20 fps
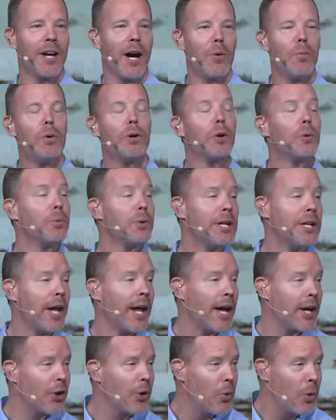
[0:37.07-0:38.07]
I want to read
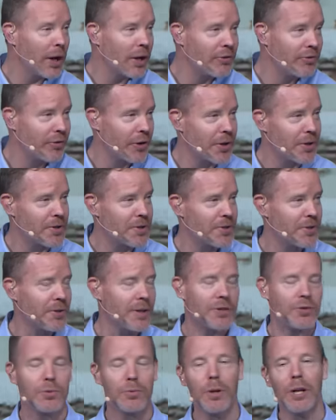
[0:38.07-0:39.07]
a quick verse
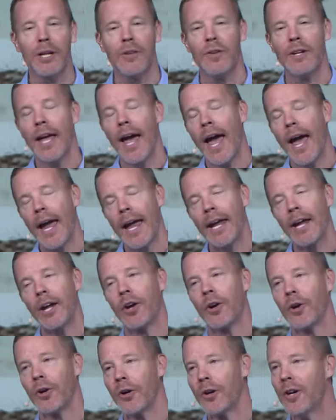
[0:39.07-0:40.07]
that's really the
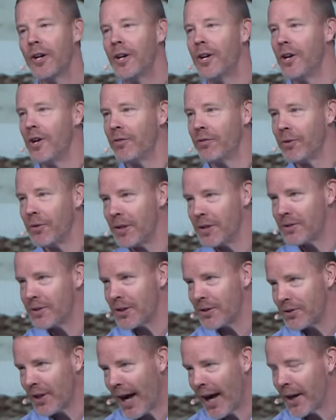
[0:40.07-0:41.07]
anchor for this
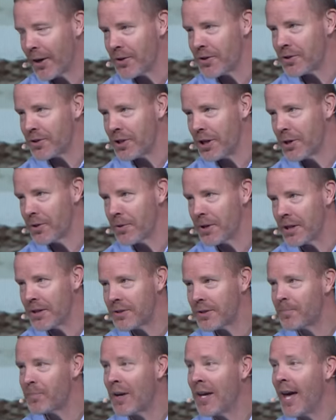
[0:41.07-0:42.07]
entire
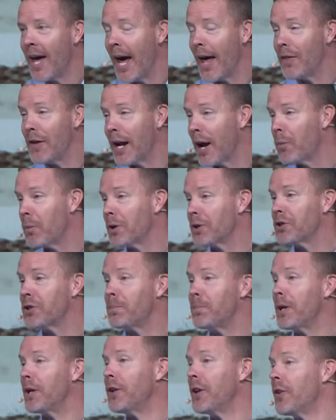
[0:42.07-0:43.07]
series. And then I want to
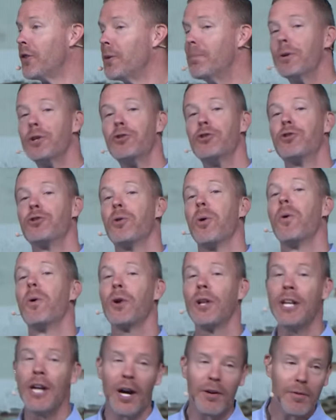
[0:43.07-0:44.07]
spend the
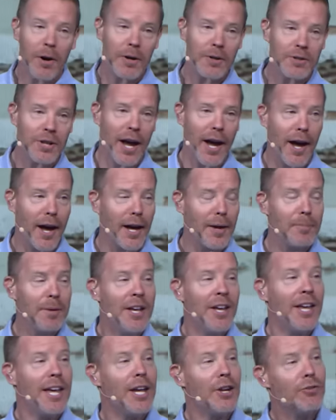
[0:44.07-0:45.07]
majority of our time
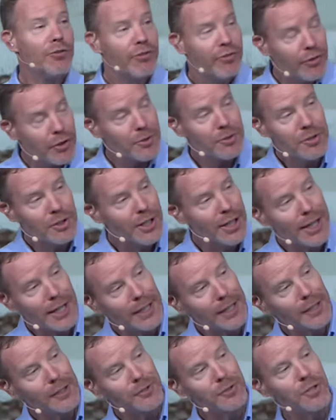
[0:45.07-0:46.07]
in 1
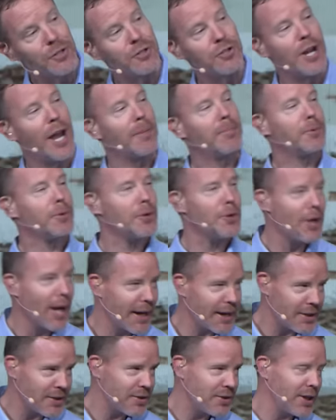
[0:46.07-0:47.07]
Kings chapter
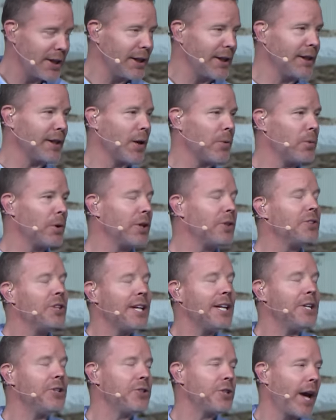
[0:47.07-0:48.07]
19. I want to
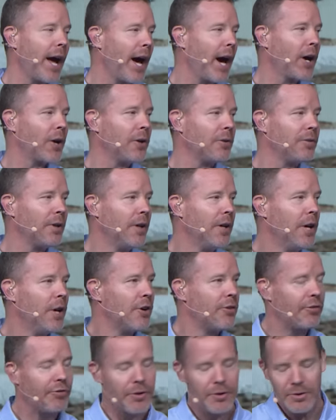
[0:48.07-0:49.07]
teach out of
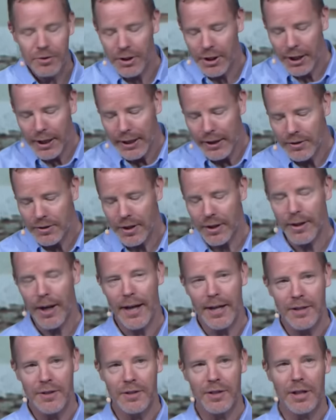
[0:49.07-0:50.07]
1 Kings
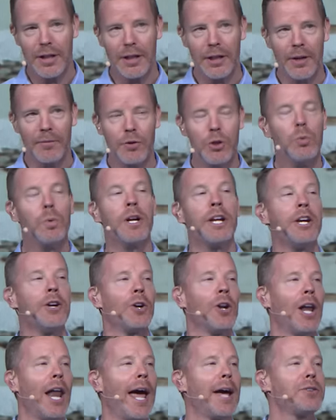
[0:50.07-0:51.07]
19. If you were here
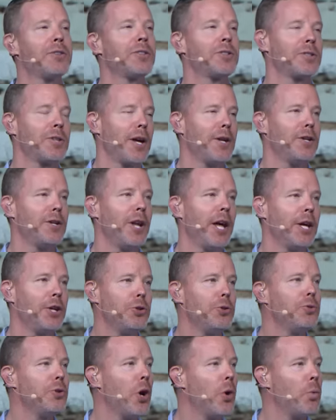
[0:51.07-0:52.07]
last Sunday,
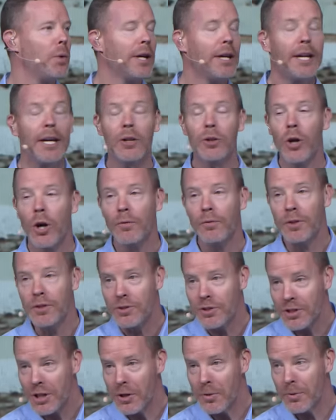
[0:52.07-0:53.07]
you know we kicked off a
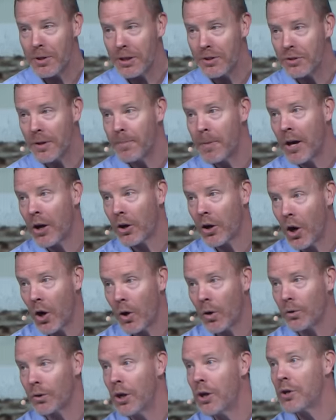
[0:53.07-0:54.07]
series
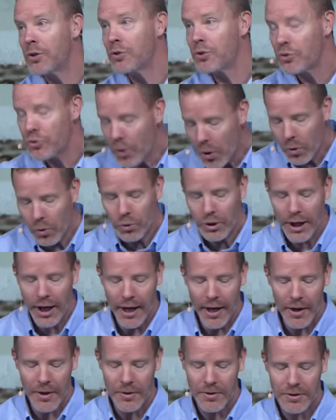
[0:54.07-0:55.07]
called Soul
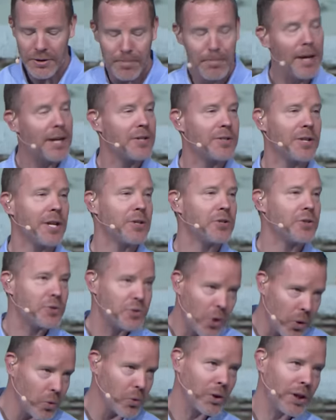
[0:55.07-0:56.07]
Care. Somebody say
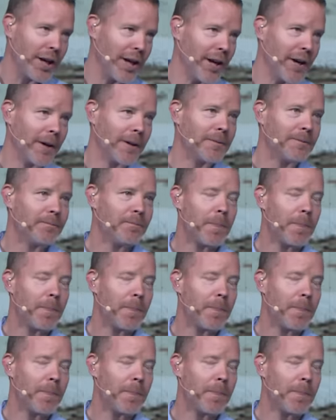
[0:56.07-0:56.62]
Soul Care.